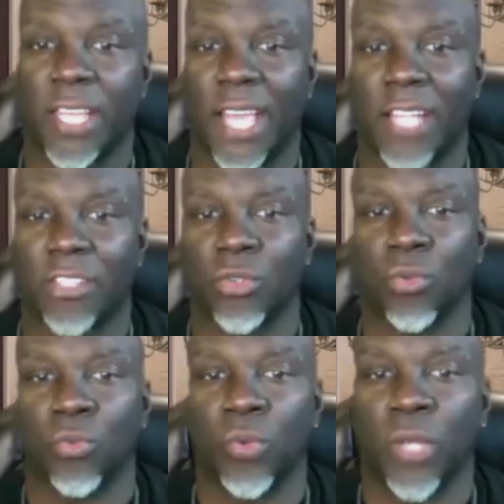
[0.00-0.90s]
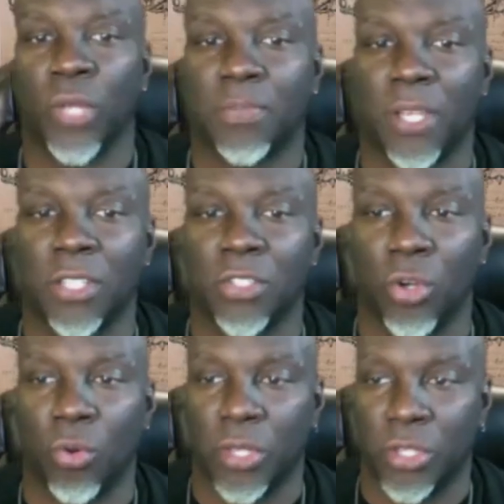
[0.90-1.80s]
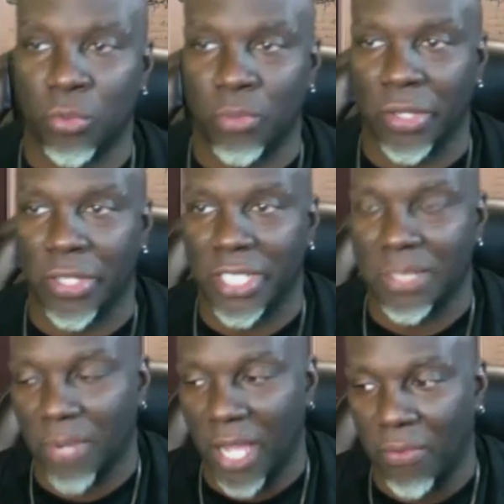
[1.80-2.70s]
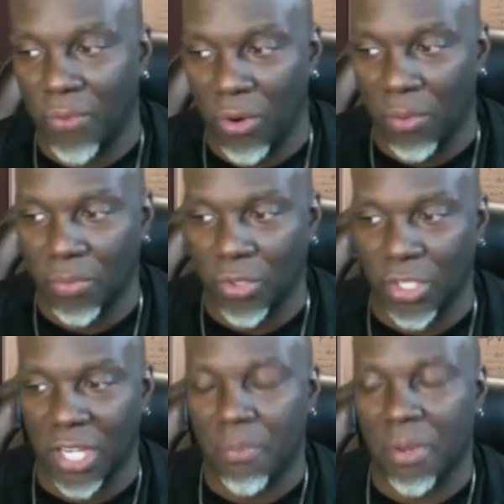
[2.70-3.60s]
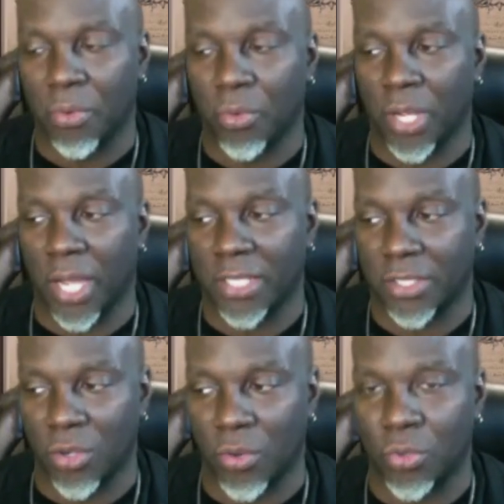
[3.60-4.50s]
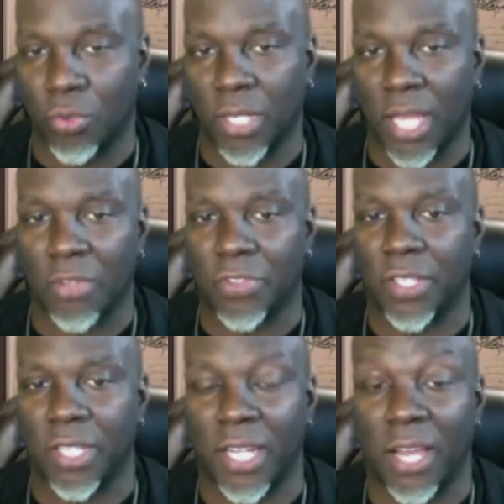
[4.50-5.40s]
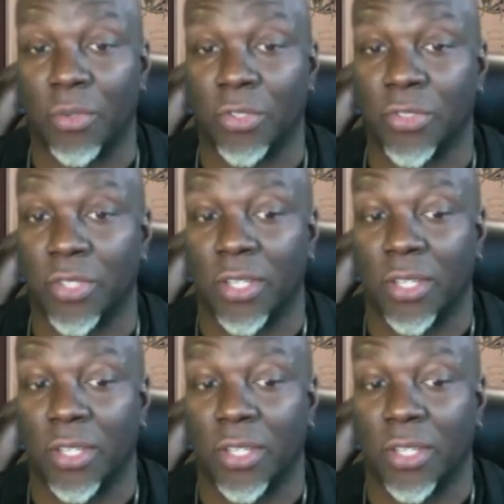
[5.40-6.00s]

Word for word: that too especially you know with you building this platform because i remember when i saw when you announced it and i was